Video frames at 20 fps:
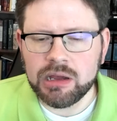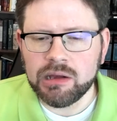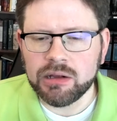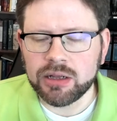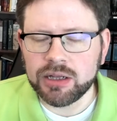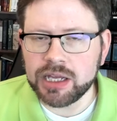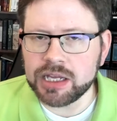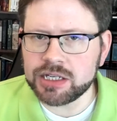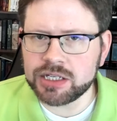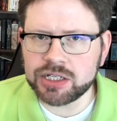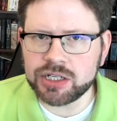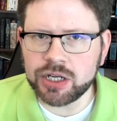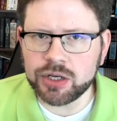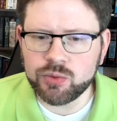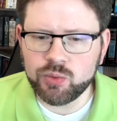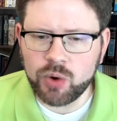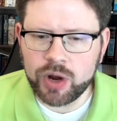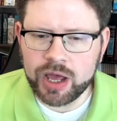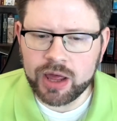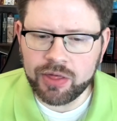listed
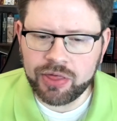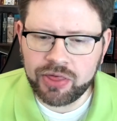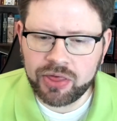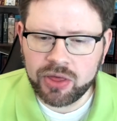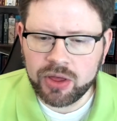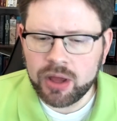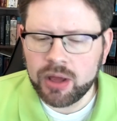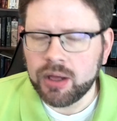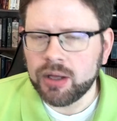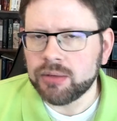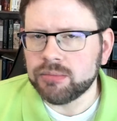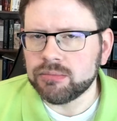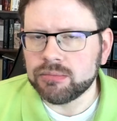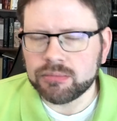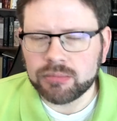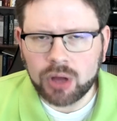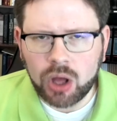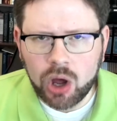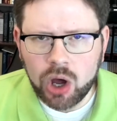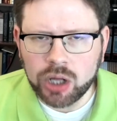with
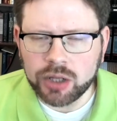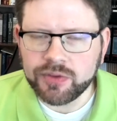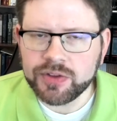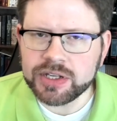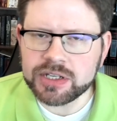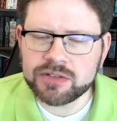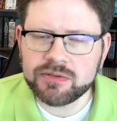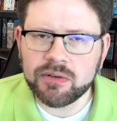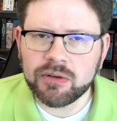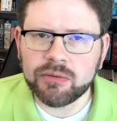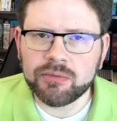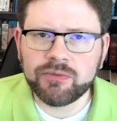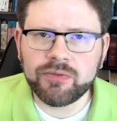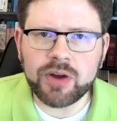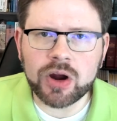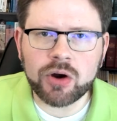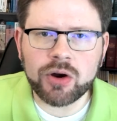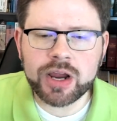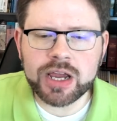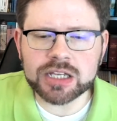all these
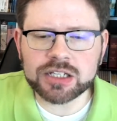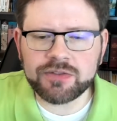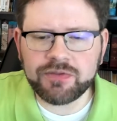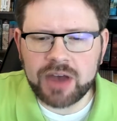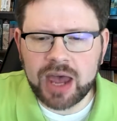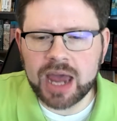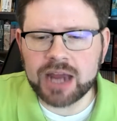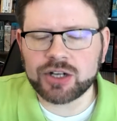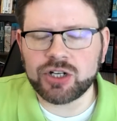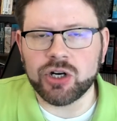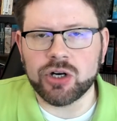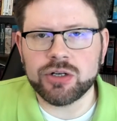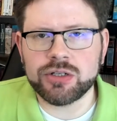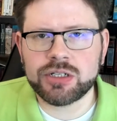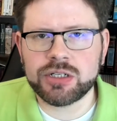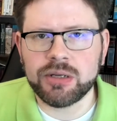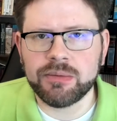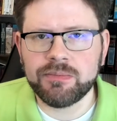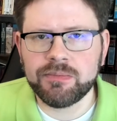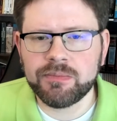various
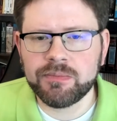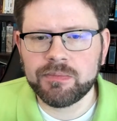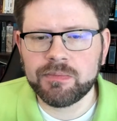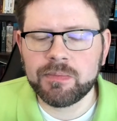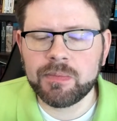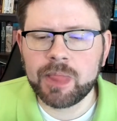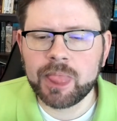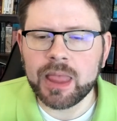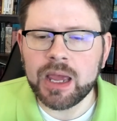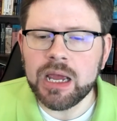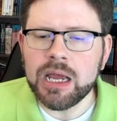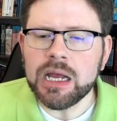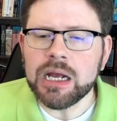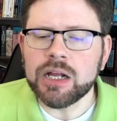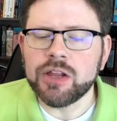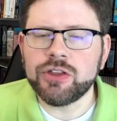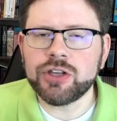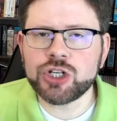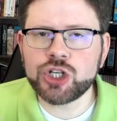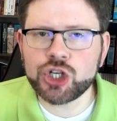factors,
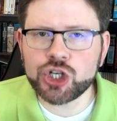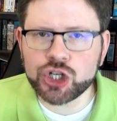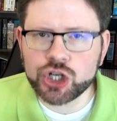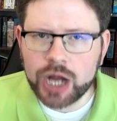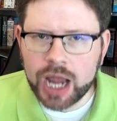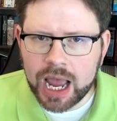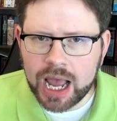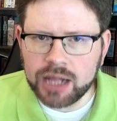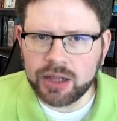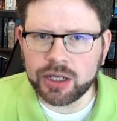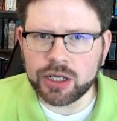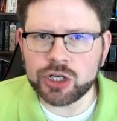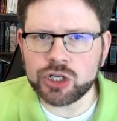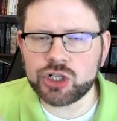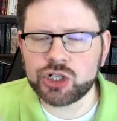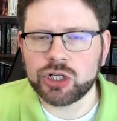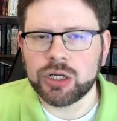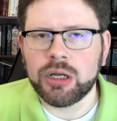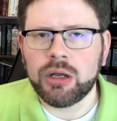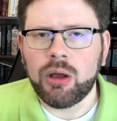the
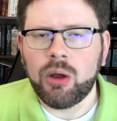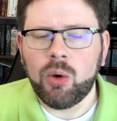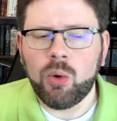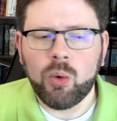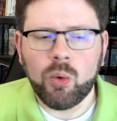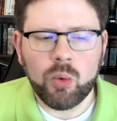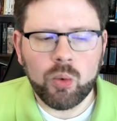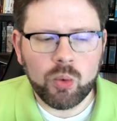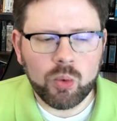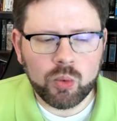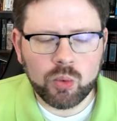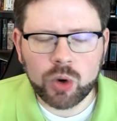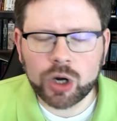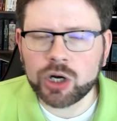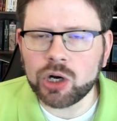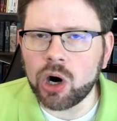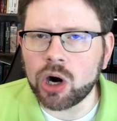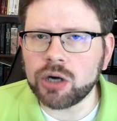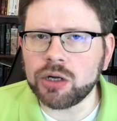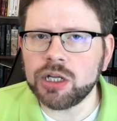challenge,
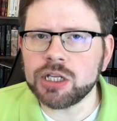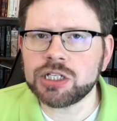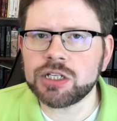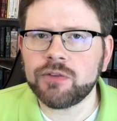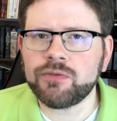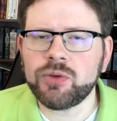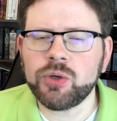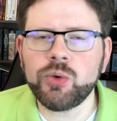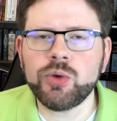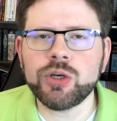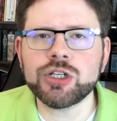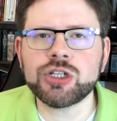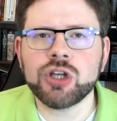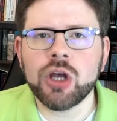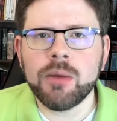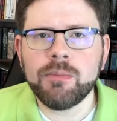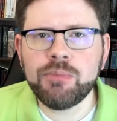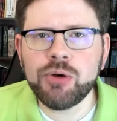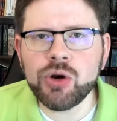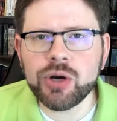regardless of who is
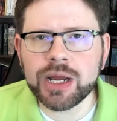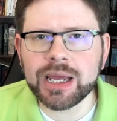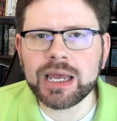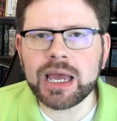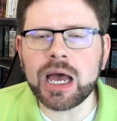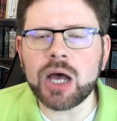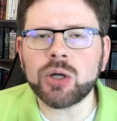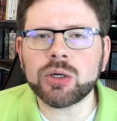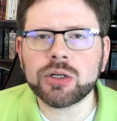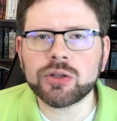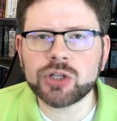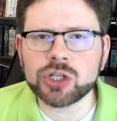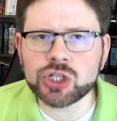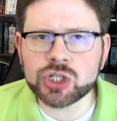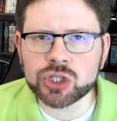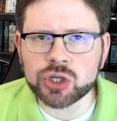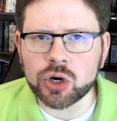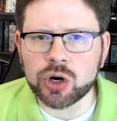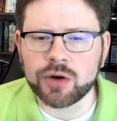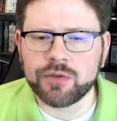putting out the
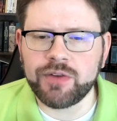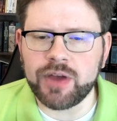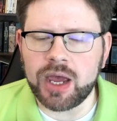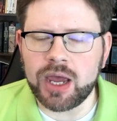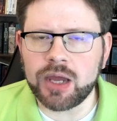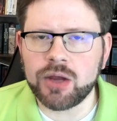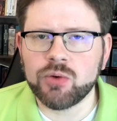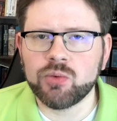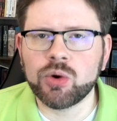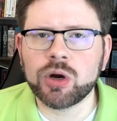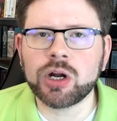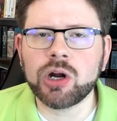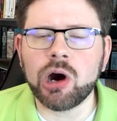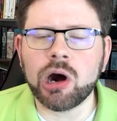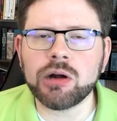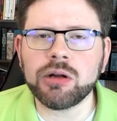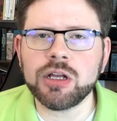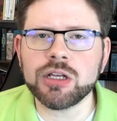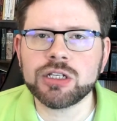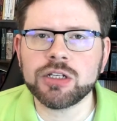survey,
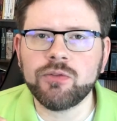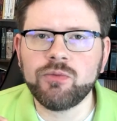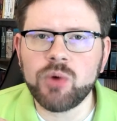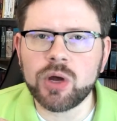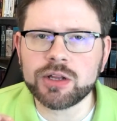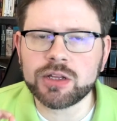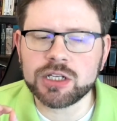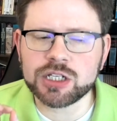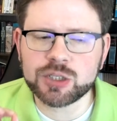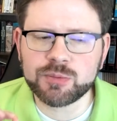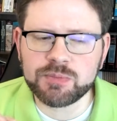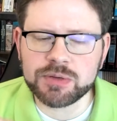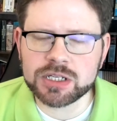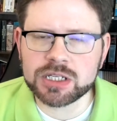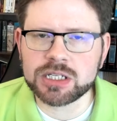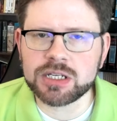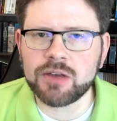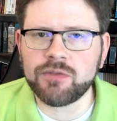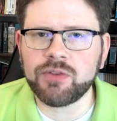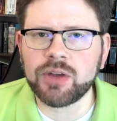regardless of what the
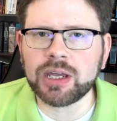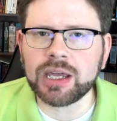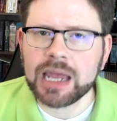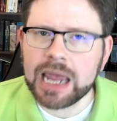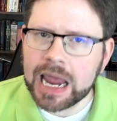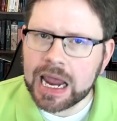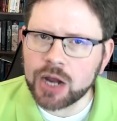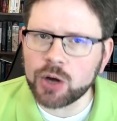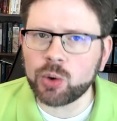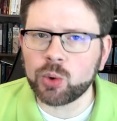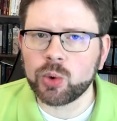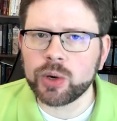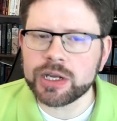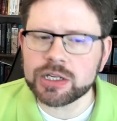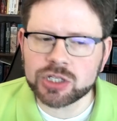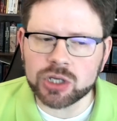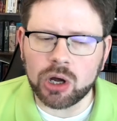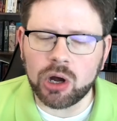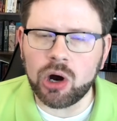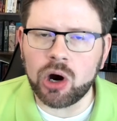specific
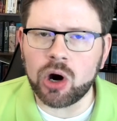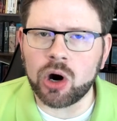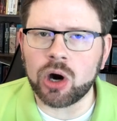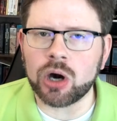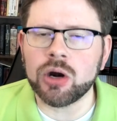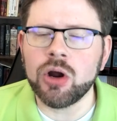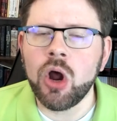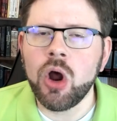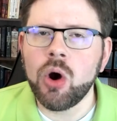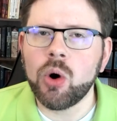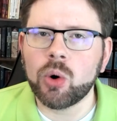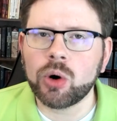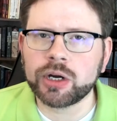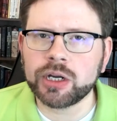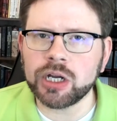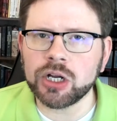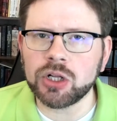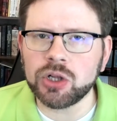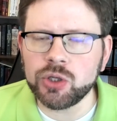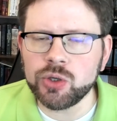inquiries are or
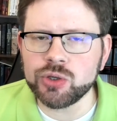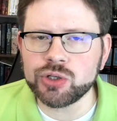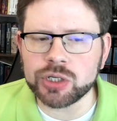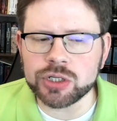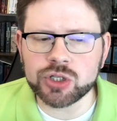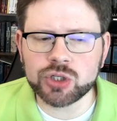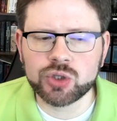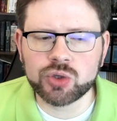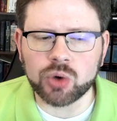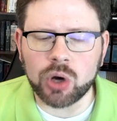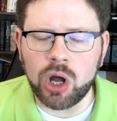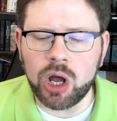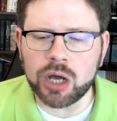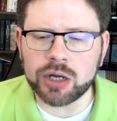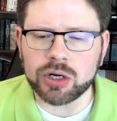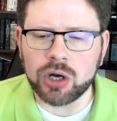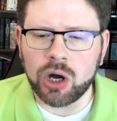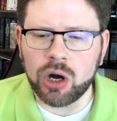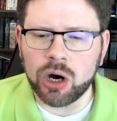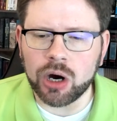conclusions drawn
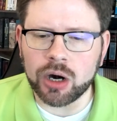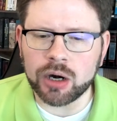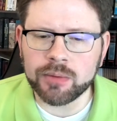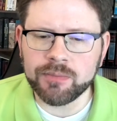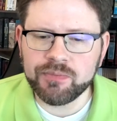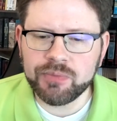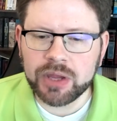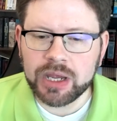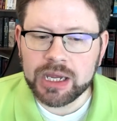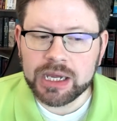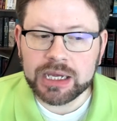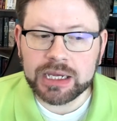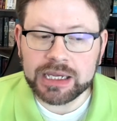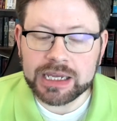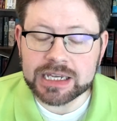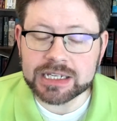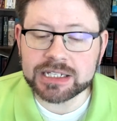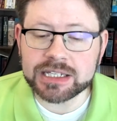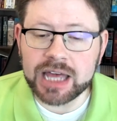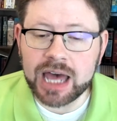are,
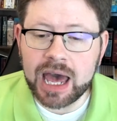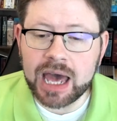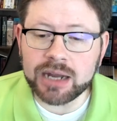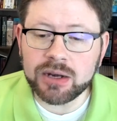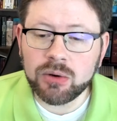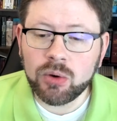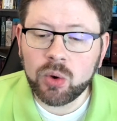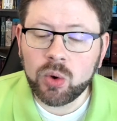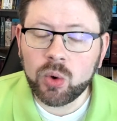is that